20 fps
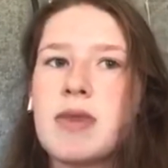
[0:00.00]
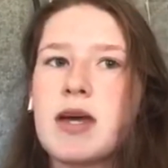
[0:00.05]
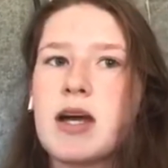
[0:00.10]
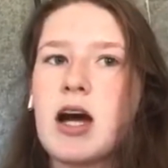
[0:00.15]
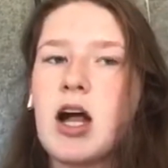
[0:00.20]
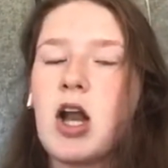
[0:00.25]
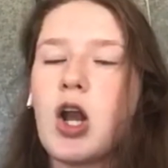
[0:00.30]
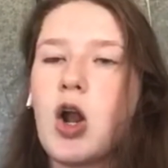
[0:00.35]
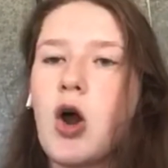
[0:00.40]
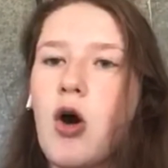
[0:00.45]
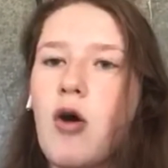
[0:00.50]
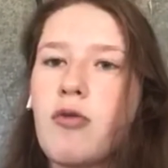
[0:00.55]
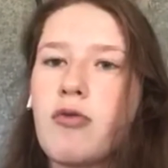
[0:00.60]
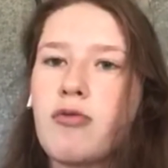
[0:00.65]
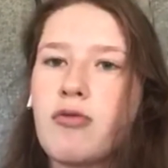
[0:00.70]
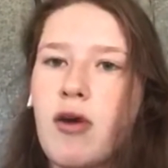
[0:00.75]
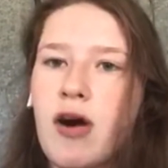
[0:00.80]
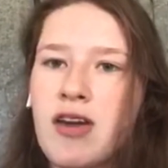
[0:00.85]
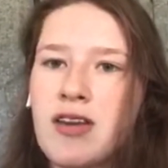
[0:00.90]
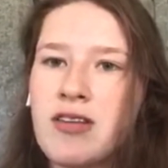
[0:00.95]
a lot of
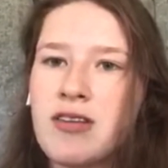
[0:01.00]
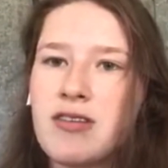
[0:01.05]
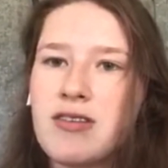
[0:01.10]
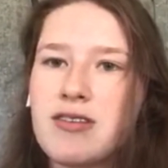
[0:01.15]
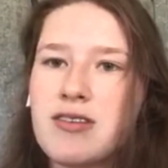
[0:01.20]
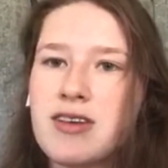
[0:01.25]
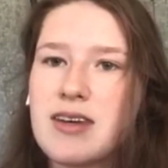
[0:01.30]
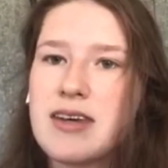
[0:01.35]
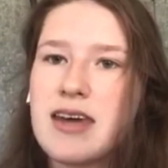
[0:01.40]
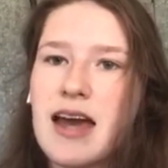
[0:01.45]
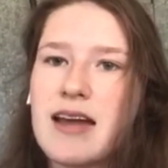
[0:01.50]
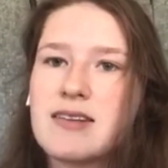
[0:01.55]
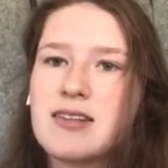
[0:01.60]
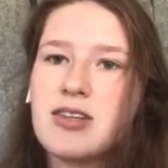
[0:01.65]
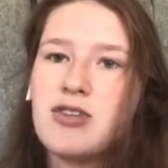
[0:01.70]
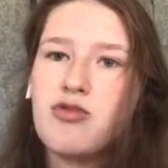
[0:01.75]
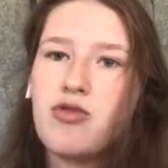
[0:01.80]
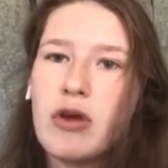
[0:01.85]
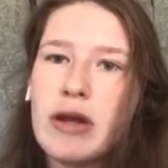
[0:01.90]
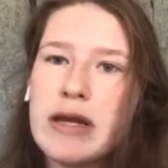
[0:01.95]
fun to get to
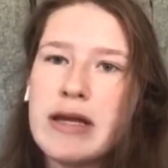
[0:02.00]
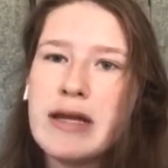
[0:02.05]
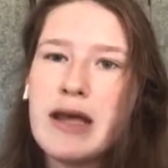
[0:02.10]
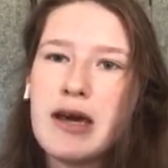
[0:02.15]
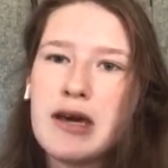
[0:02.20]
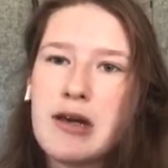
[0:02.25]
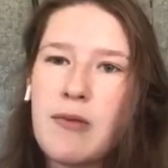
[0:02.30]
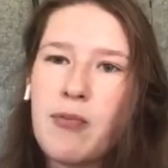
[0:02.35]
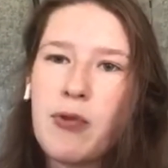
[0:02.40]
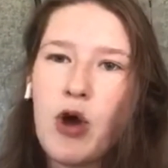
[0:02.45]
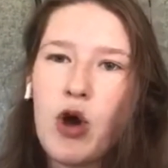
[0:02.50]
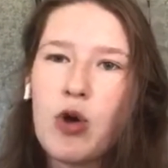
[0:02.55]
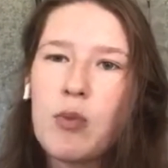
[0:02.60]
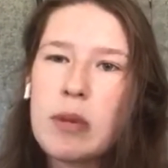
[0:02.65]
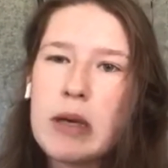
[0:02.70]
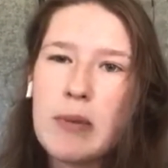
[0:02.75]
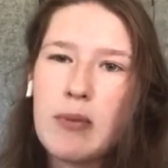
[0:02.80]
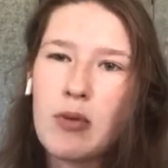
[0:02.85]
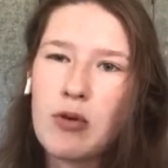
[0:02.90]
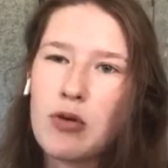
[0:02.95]
really like know
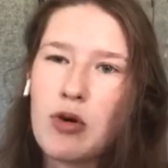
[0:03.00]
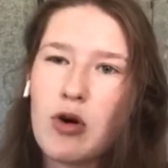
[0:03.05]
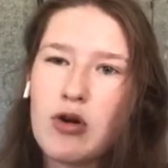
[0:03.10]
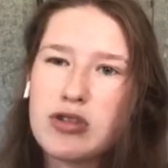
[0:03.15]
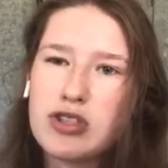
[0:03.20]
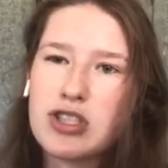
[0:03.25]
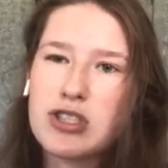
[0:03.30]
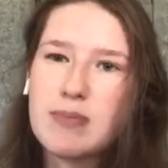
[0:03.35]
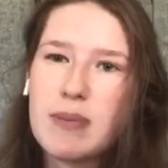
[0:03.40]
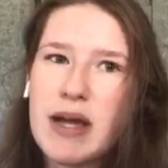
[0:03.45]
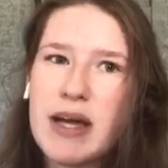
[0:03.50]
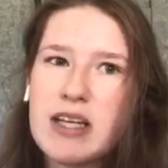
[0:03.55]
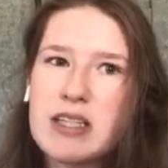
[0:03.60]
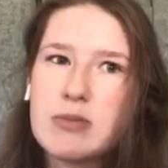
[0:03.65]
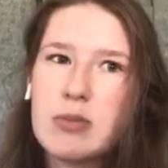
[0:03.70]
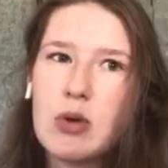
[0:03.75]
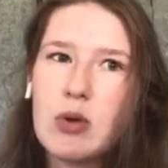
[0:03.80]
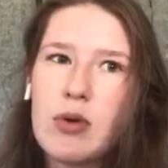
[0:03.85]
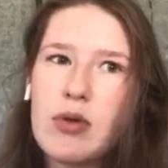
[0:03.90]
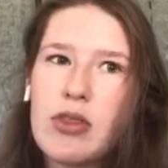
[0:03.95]
people, not just play a
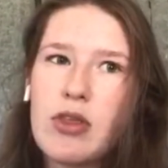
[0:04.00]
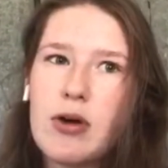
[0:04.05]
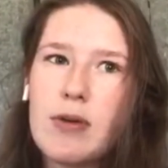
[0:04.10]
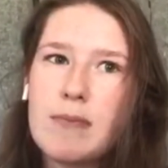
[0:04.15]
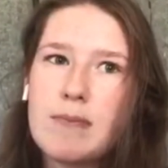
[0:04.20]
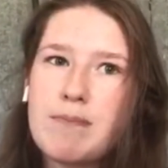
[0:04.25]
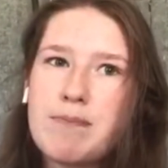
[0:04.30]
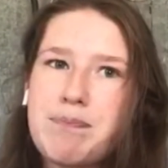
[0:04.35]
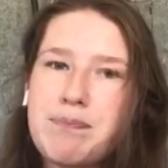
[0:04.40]
sport with them.